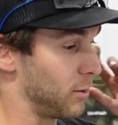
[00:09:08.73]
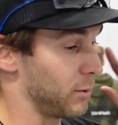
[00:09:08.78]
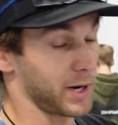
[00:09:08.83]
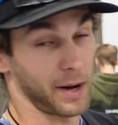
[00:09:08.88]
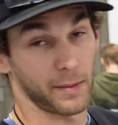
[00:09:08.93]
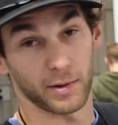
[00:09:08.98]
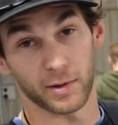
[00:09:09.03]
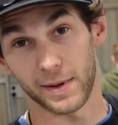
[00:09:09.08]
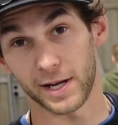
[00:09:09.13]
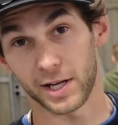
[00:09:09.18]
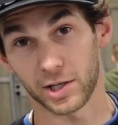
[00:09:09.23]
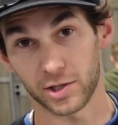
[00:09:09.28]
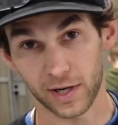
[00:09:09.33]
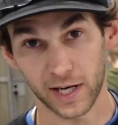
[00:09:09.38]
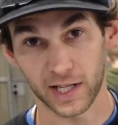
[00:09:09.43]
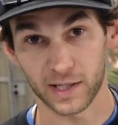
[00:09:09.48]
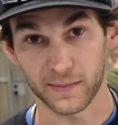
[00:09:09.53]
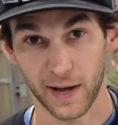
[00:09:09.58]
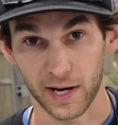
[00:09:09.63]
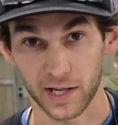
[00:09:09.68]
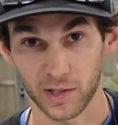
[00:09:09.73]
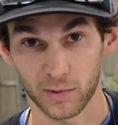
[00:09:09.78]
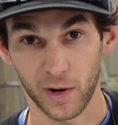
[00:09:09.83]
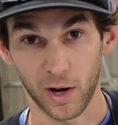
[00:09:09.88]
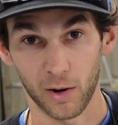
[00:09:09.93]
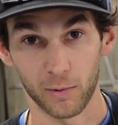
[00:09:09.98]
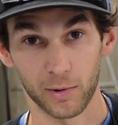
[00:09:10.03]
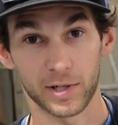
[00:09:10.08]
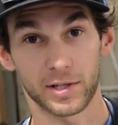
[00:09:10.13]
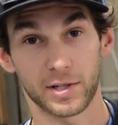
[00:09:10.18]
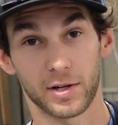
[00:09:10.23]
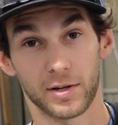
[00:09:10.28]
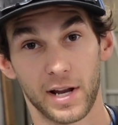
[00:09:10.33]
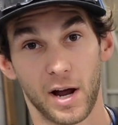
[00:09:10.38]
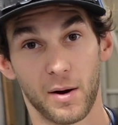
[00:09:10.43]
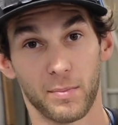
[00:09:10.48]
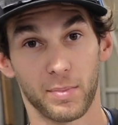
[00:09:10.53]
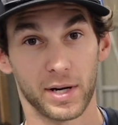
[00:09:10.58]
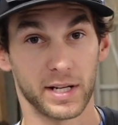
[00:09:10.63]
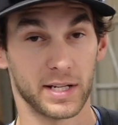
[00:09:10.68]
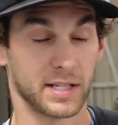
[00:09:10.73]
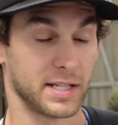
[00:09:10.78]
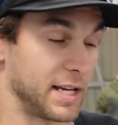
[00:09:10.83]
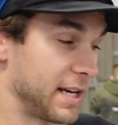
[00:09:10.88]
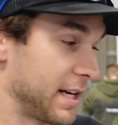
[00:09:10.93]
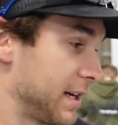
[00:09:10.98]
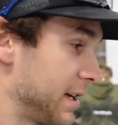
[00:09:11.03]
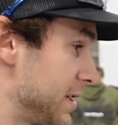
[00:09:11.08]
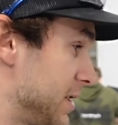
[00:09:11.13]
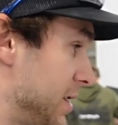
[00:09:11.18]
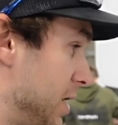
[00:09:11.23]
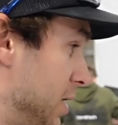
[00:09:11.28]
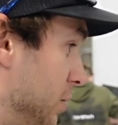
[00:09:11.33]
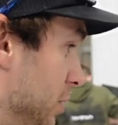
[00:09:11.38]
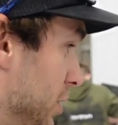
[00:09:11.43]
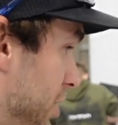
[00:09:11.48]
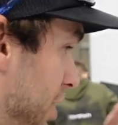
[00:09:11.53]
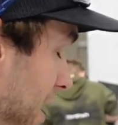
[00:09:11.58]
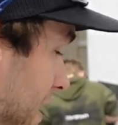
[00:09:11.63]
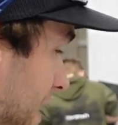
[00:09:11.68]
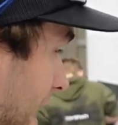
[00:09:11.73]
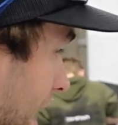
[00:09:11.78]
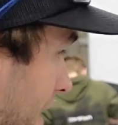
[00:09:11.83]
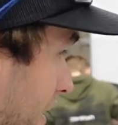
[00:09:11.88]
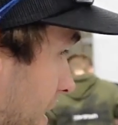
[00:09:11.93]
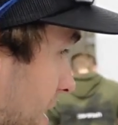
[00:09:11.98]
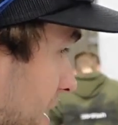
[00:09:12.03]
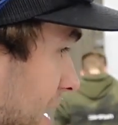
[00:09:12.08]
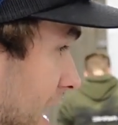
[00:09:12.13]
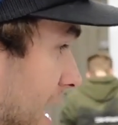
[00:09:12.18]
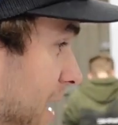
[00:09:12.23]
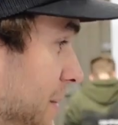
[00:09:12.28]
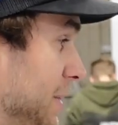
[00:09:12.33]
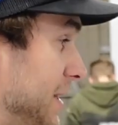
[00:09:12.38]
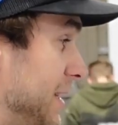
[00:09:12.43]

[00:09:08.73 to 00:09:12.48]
we were able to make a trans mount as well, which turned out pretty sick. So we'll check that out in a sec.